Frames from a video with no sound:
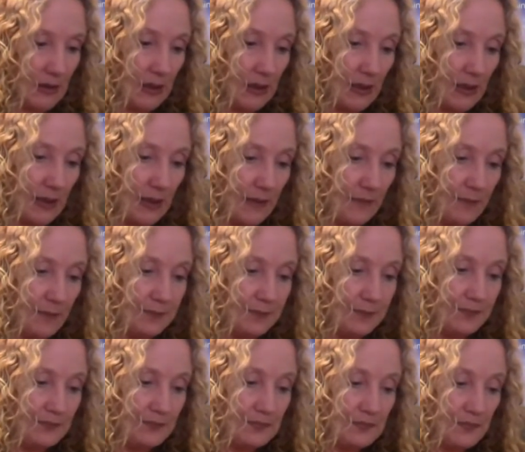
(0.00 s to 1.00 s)
Um,
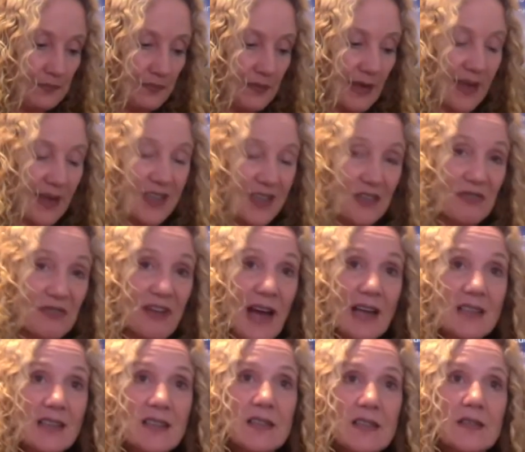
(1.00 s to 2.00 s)
and in
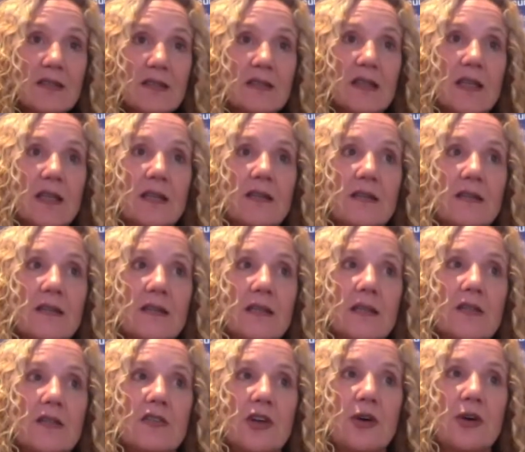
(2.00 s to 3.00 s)
fact, his his
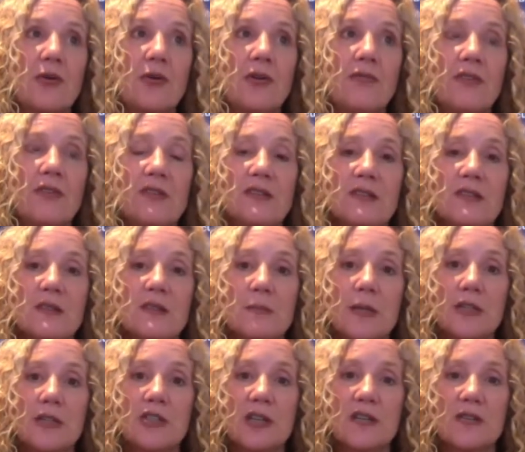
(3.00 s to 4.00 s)
the tone of his
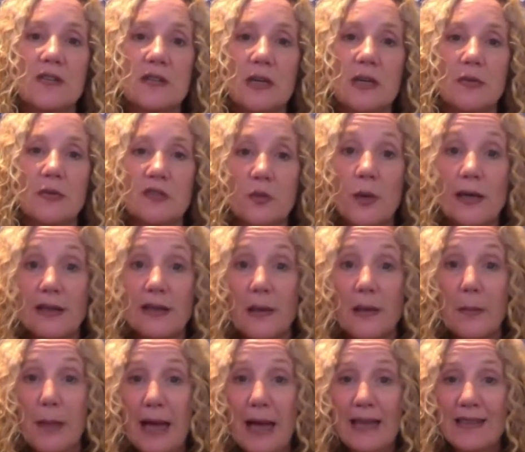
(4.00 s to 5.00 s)
speech yesterday was quite
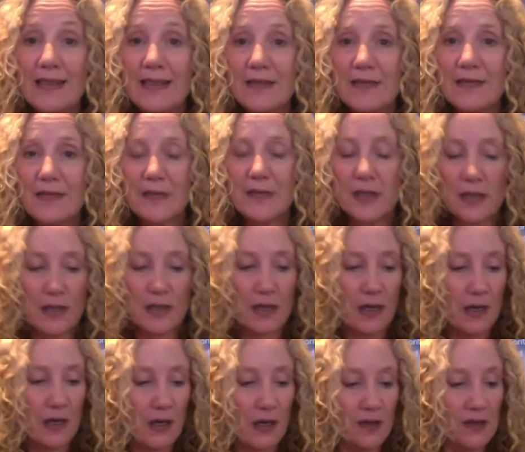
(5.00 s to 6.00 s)
combative.
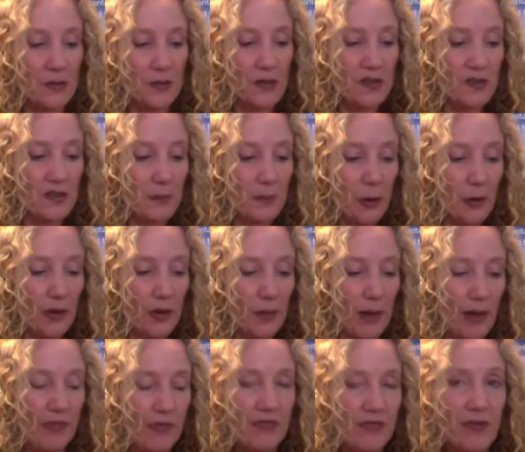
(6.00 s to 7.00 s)
Uh, so he spoke
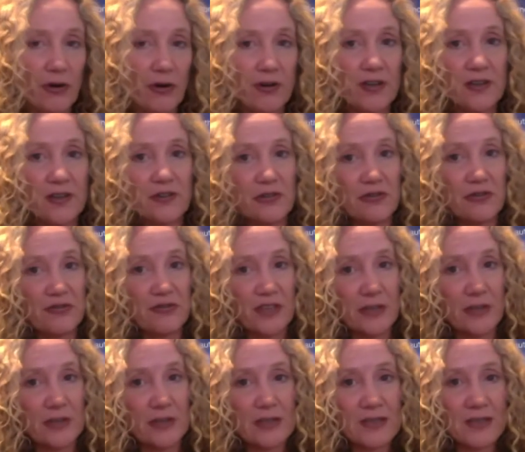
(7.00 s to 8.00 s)
about foreign
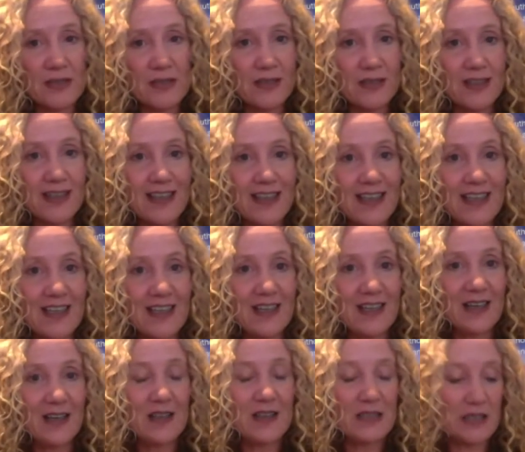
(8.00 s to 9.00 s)
interference
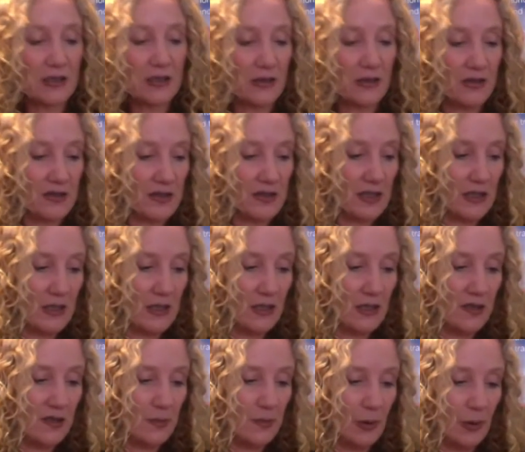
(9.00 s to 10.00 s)
in the DRC. He
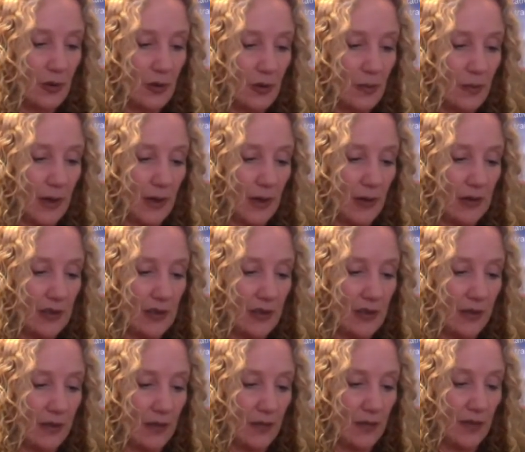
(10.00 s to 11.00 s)
spoke about
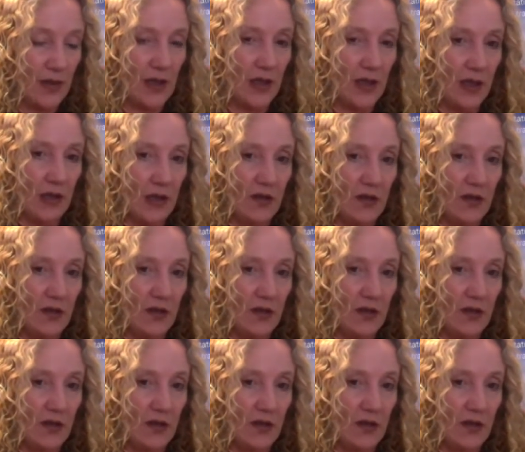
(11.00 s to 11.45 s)
um, the